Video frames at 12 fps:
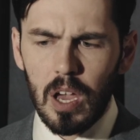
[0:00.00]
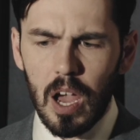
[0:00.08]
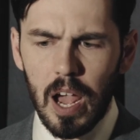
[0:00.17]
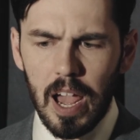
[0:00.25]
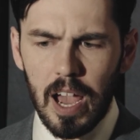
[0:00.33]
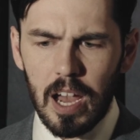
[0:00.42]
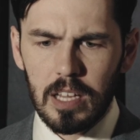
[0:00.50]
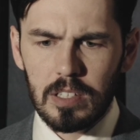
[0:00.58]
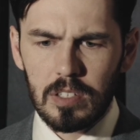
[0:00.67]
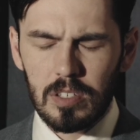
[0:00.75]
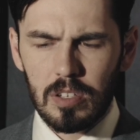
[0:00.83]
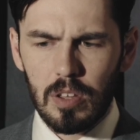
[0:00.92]

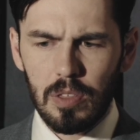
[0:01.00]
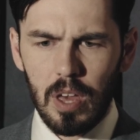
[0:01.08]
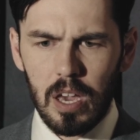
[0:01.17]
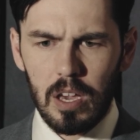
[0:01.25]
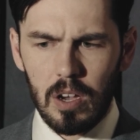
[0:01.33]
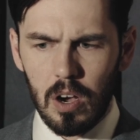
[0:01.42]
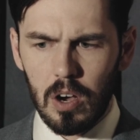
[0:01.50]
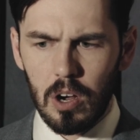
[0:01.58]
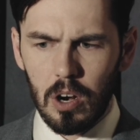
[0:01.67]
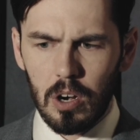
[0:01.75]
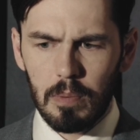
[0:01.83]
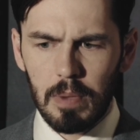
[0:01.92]
and they
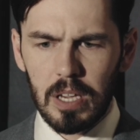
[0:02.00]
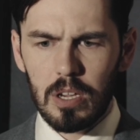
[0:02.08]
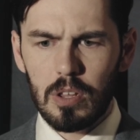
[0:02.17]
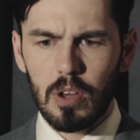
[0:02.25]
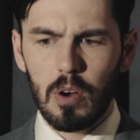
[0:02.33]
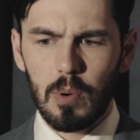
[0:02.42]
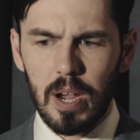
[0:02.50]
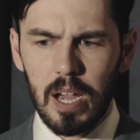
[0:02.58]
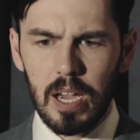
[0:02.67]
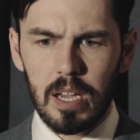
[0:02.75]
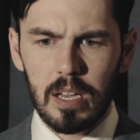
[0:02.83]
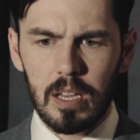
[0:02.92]
are making their
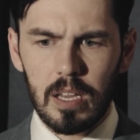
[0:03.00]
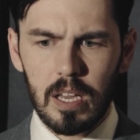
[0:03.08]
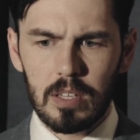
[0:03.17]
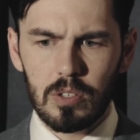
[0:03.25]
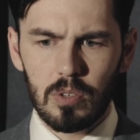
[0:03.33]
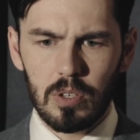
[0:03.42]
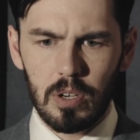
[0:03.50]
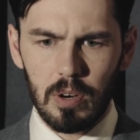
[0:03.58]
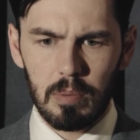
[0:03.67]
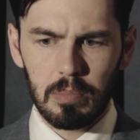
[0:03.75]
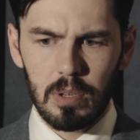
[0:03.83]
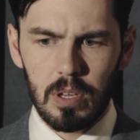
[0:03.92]
way into
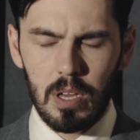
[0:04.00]
Europe.